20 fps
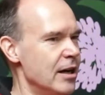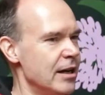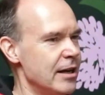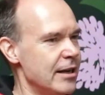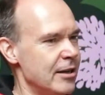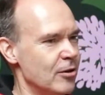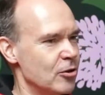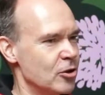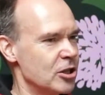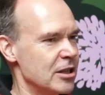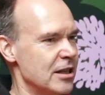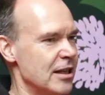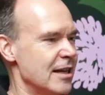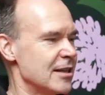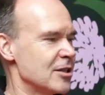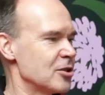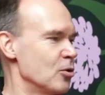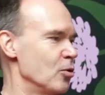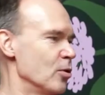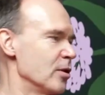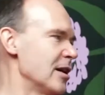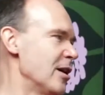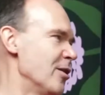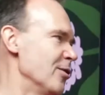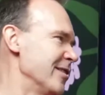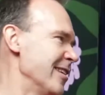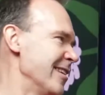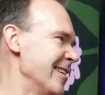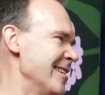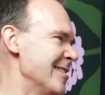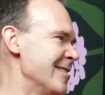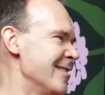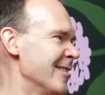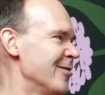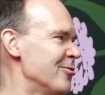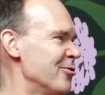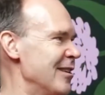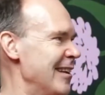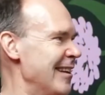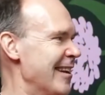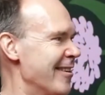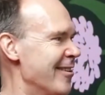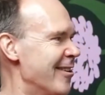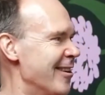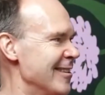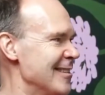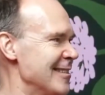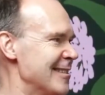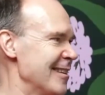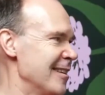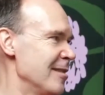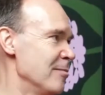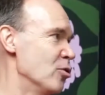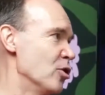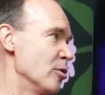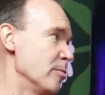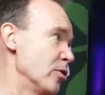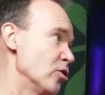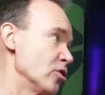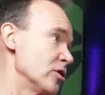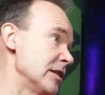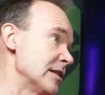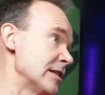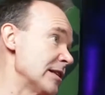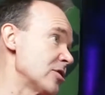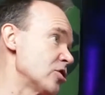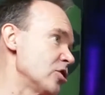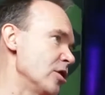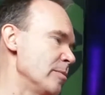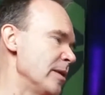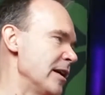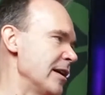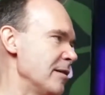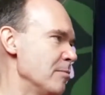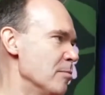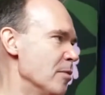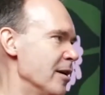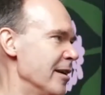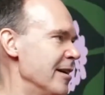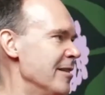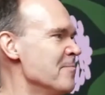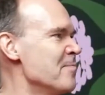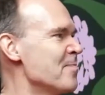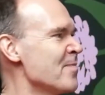he or she has sold out and he's not really an artist anymore because he's actually making money.